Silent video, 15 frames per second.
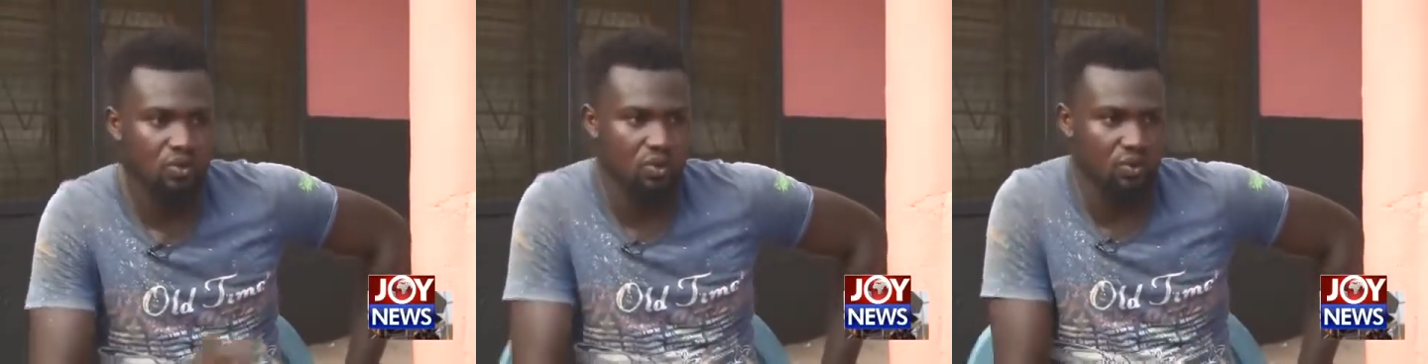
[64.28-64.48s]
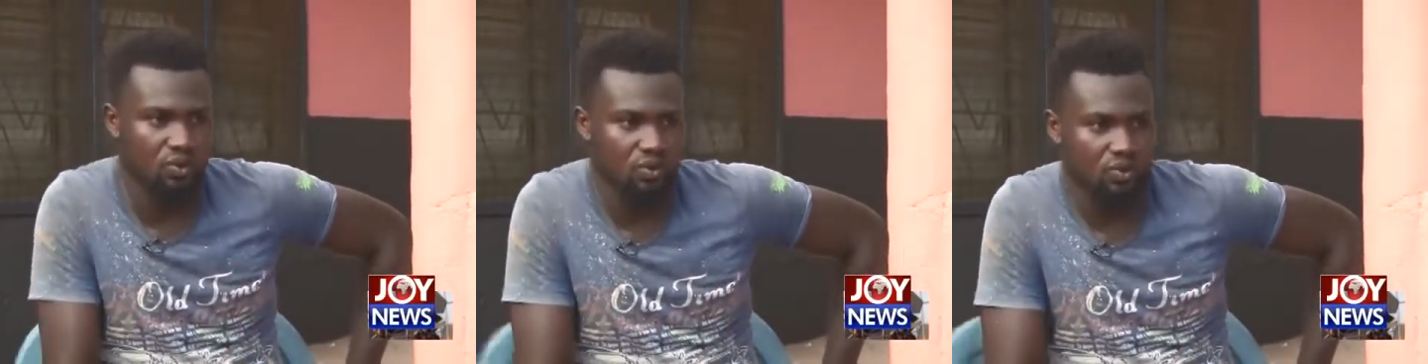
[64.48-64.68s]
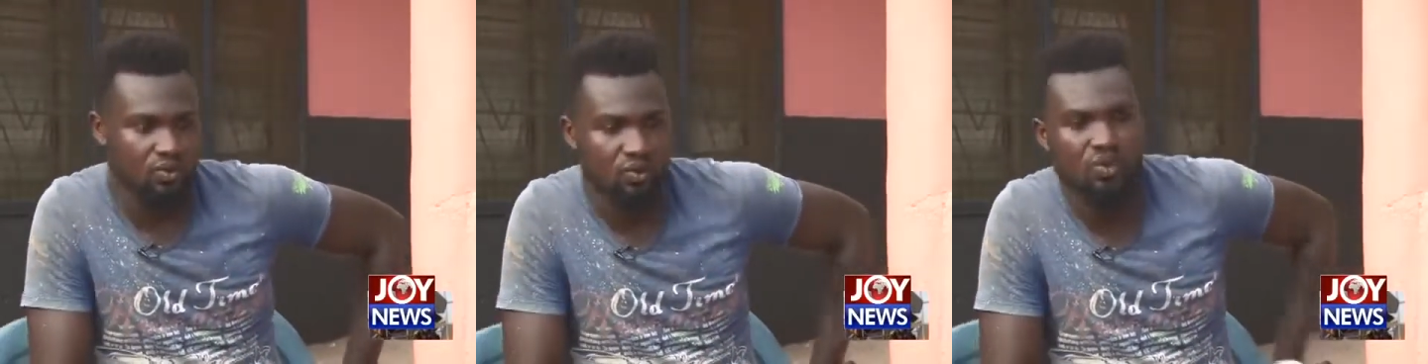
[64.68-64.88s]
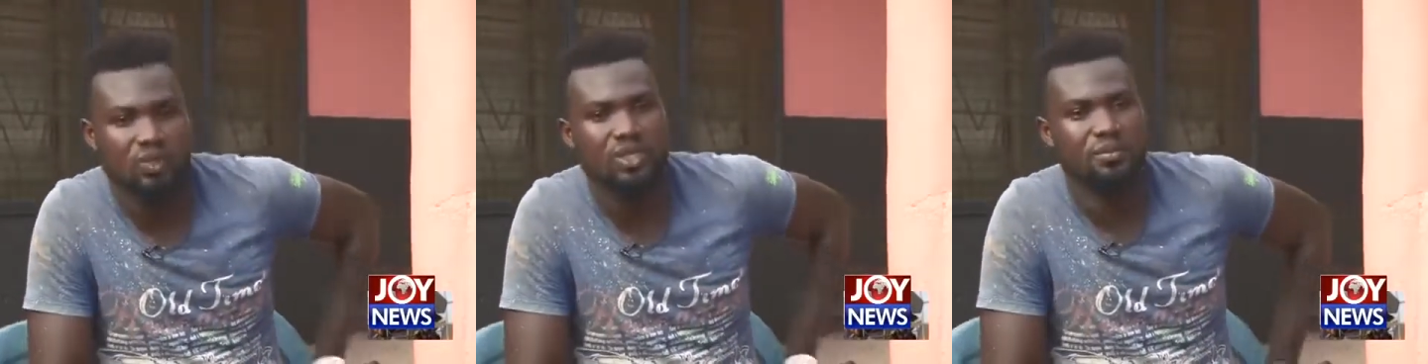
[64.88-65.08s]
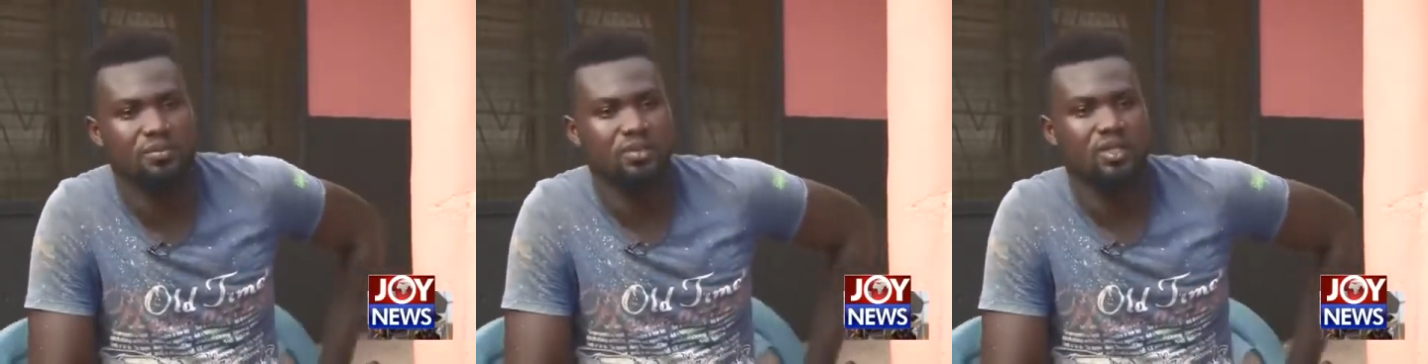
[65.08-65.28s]
When you embark
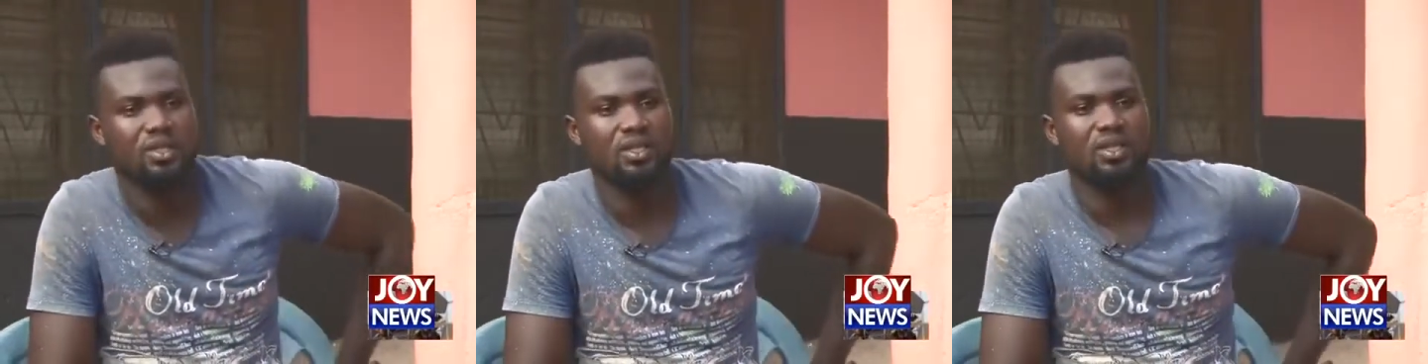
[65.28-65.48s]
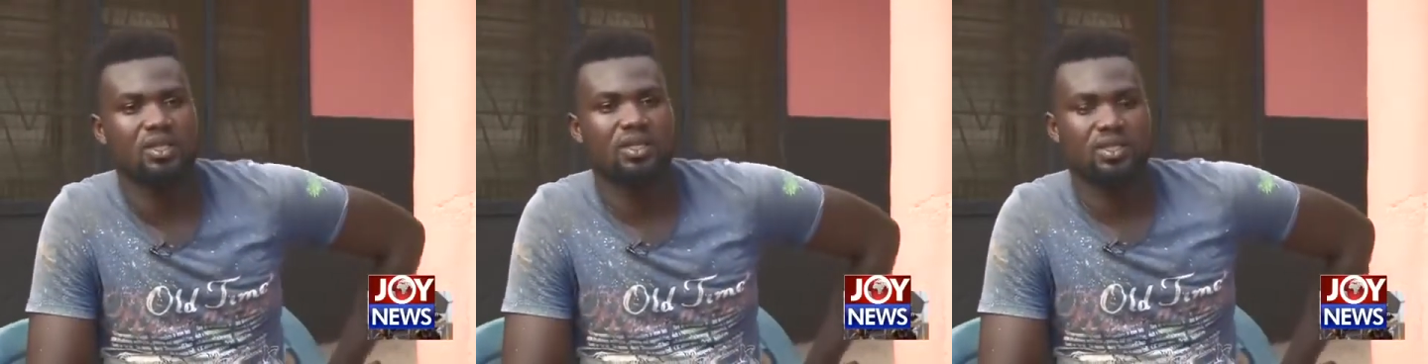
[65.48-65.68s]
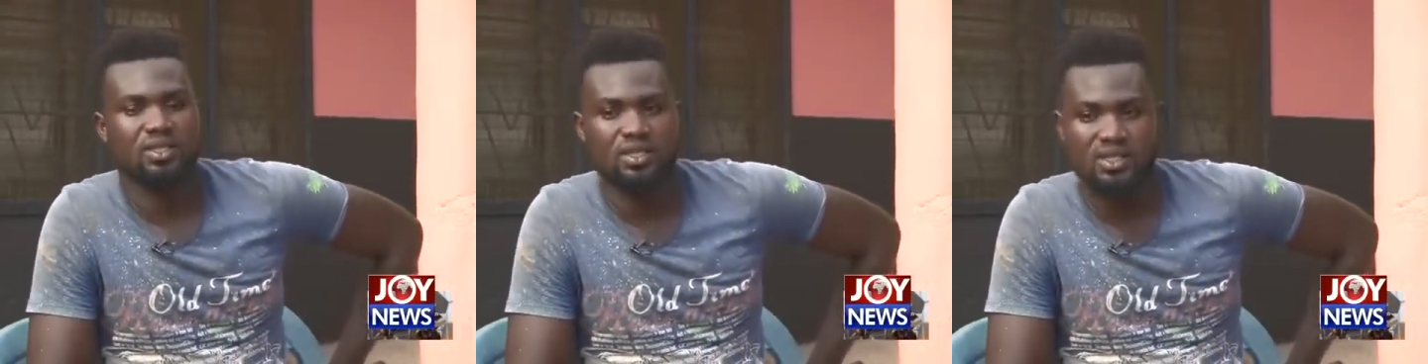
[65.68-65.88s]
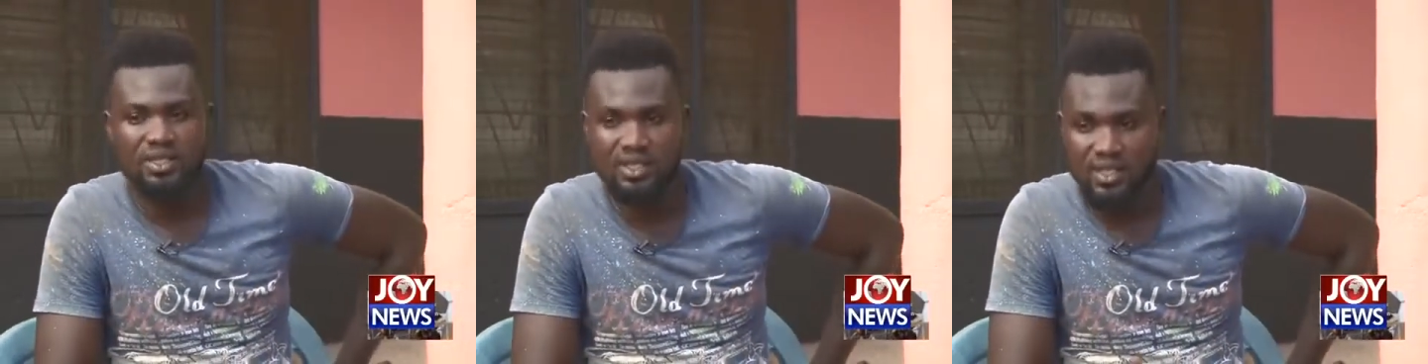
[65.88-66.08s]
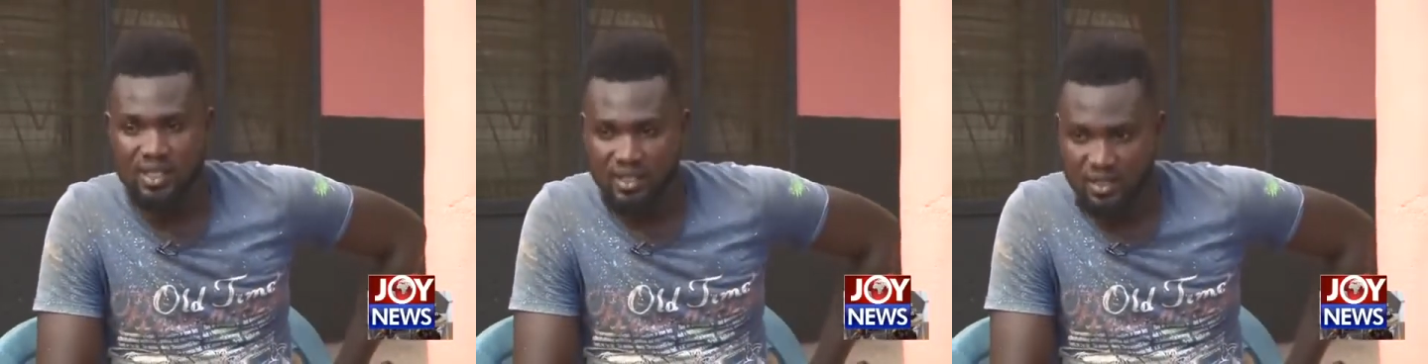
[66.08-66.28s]
on the journey,
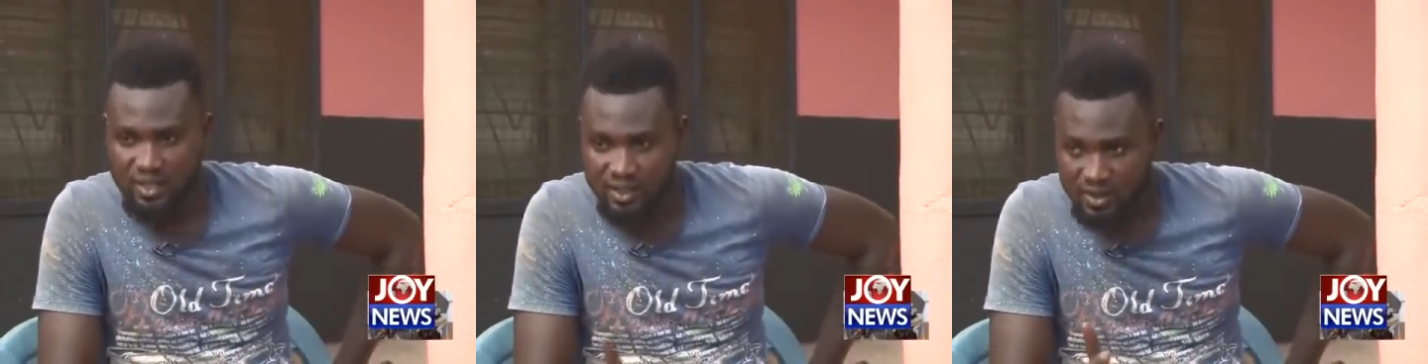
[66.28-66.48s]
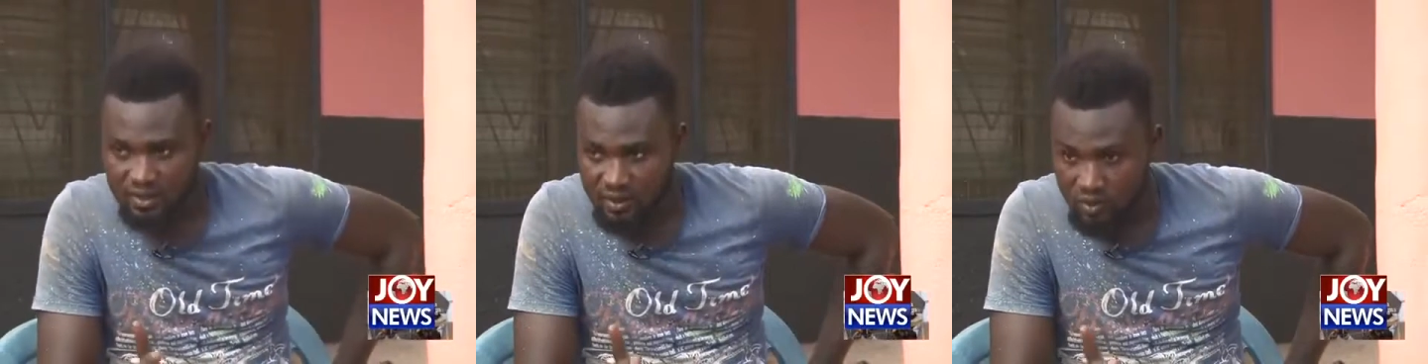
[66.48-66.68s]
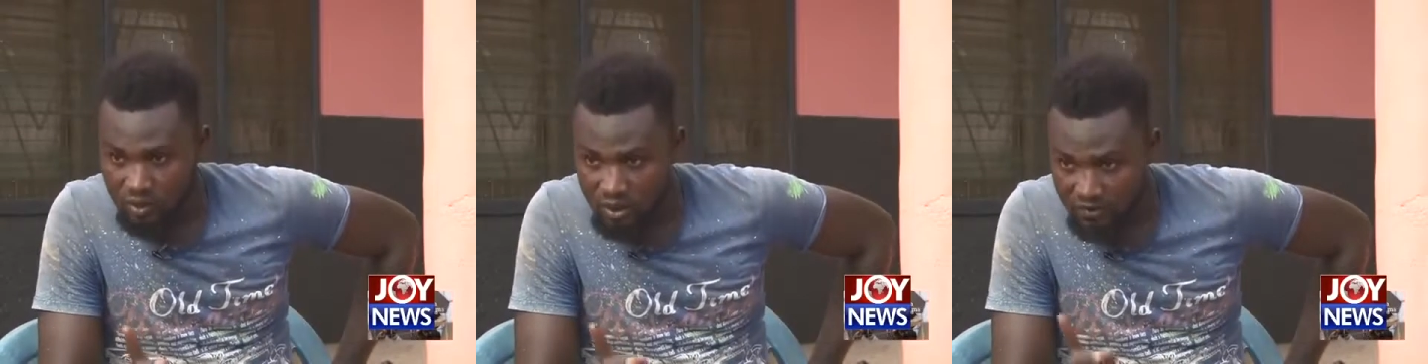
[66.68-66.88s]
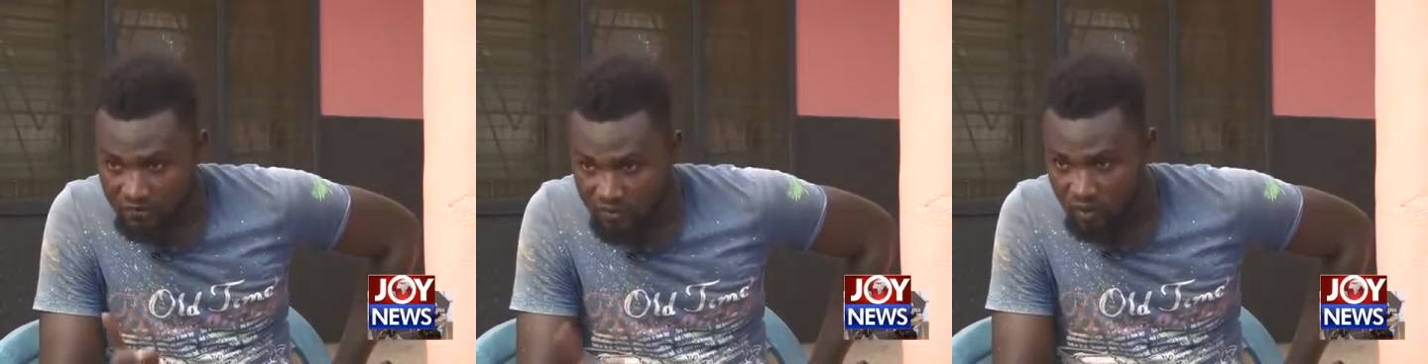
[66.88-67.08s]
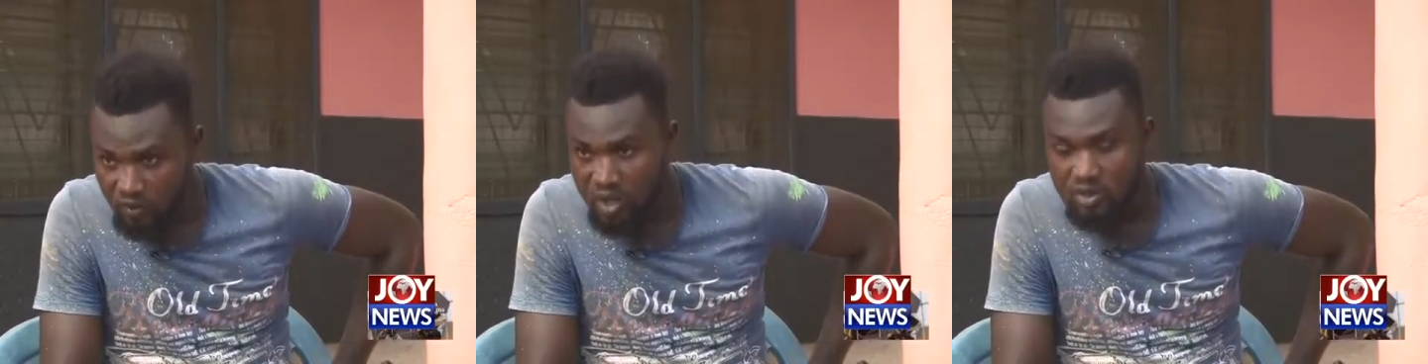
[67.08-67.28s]
you will learn the
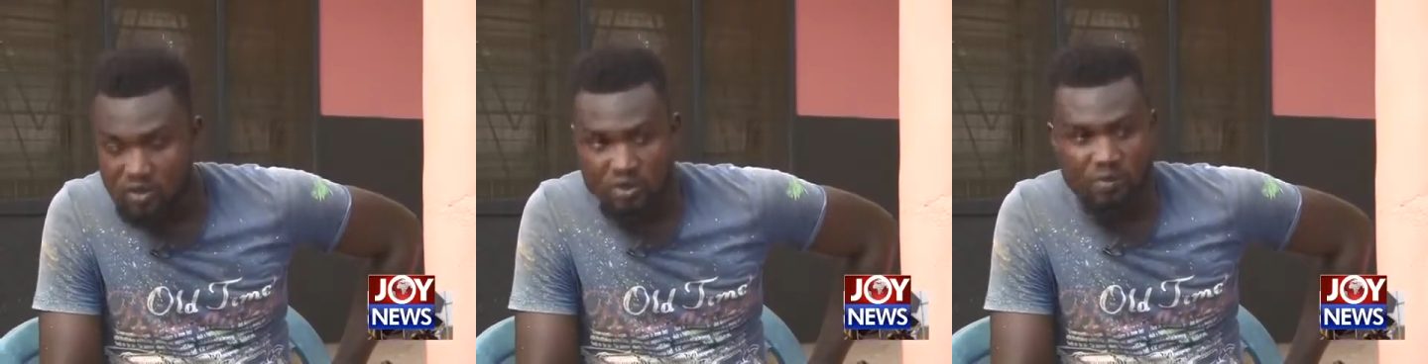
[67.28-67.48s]
rudiments.